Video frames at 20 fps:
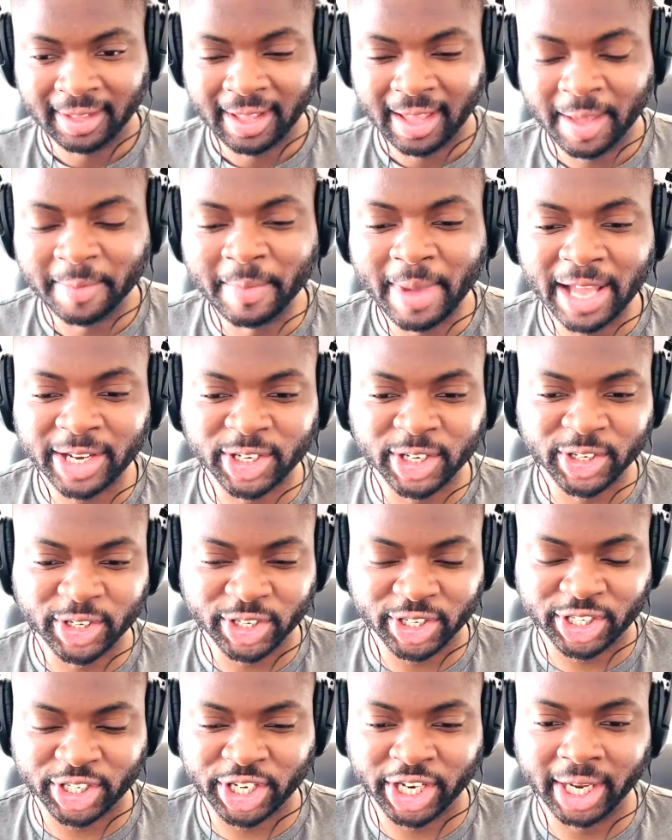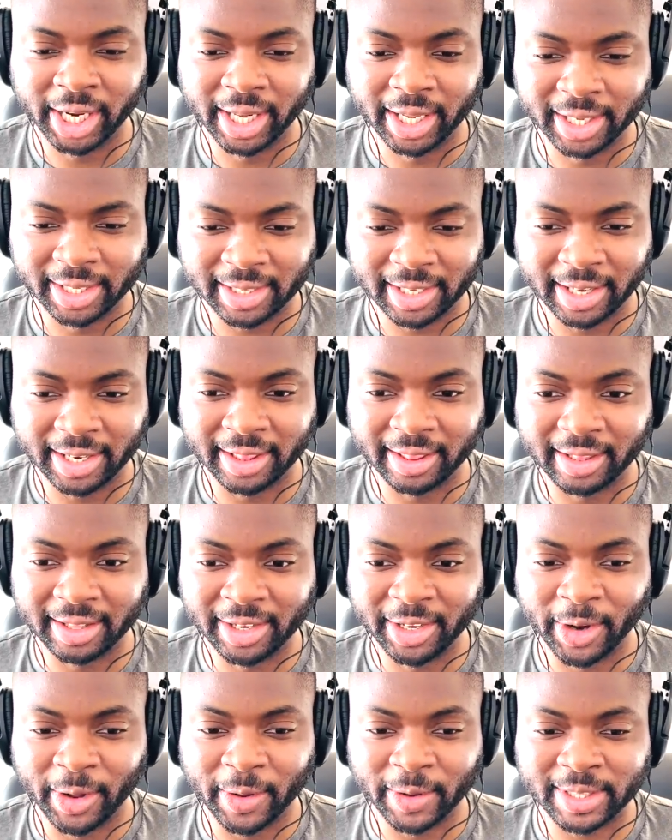Imagine just chilling and,
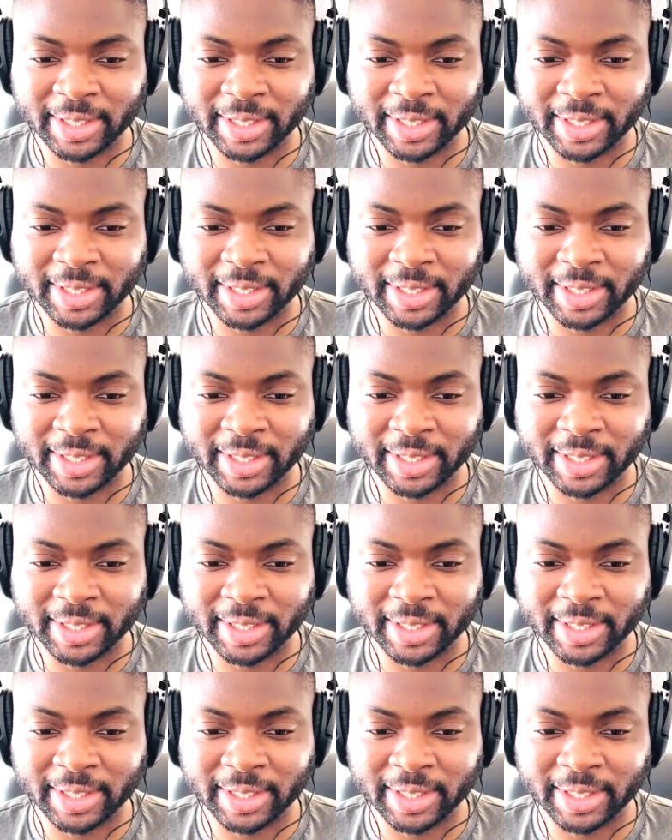you know, a